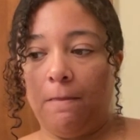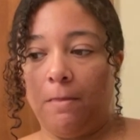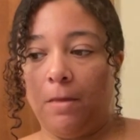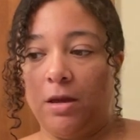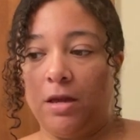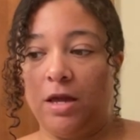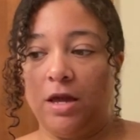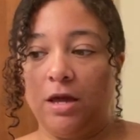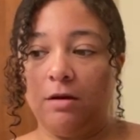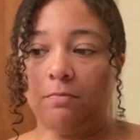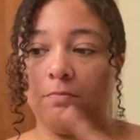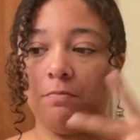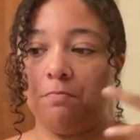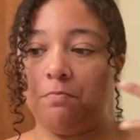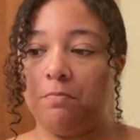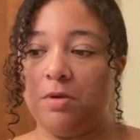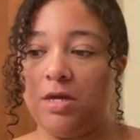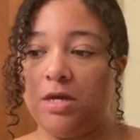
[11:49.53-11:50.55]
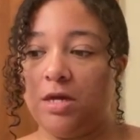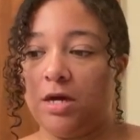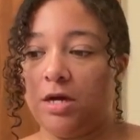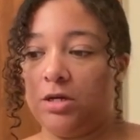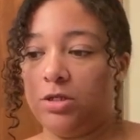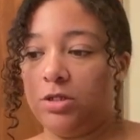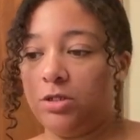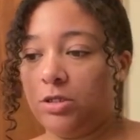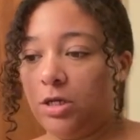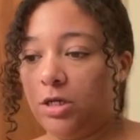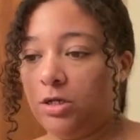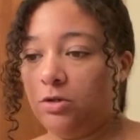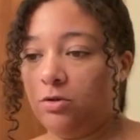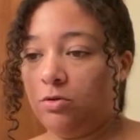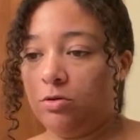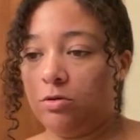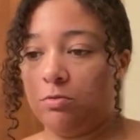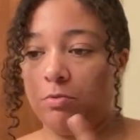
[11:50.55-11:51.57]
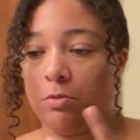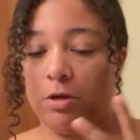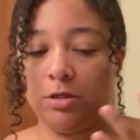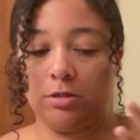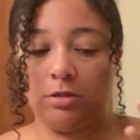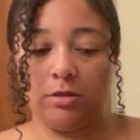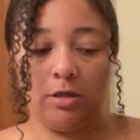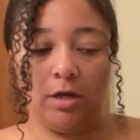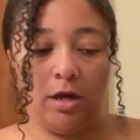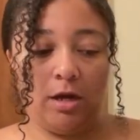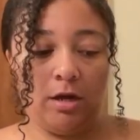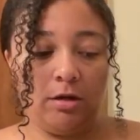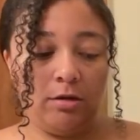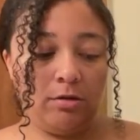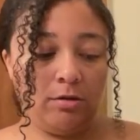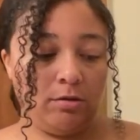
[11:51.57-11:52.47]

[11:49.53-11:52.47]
again, me, I just like to express that